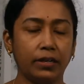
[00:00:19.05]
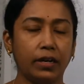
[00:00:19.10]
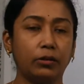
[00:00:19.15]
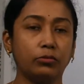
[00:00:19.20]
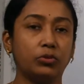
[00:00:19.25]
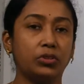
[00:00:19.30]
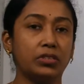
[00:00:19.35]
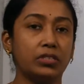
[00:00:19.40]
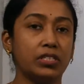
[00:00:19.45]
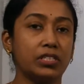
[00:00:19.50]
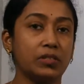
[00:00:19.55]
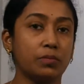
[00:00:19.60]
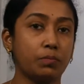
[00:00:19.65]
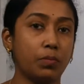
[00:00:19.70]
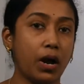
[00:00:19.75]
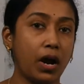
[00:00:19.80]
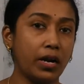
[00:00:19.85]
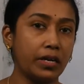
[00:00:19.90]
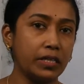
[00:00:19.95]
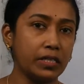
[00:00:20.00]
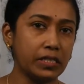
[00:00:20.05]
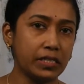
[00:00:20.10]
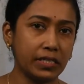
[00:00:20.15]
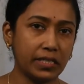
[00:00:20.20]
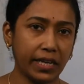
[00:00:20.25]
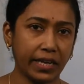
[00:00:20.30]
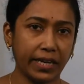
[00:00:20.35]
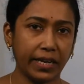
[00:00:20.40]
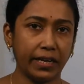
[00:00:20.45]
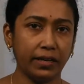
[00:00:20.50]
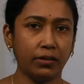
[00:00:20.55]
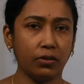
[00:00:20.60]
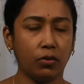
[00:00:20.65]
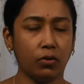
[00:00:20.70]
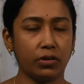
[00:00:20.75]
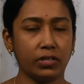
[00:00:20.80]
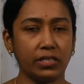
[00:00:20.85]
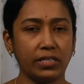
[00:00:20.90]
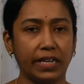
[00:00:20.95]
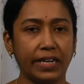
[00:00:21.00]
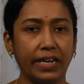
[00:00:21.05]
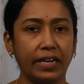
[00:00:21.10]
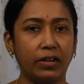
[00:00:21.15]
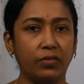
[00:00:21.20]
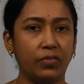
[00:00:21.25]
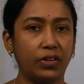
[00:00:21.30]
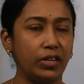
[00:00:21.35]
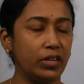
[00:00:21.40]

Now this is part 2nd or second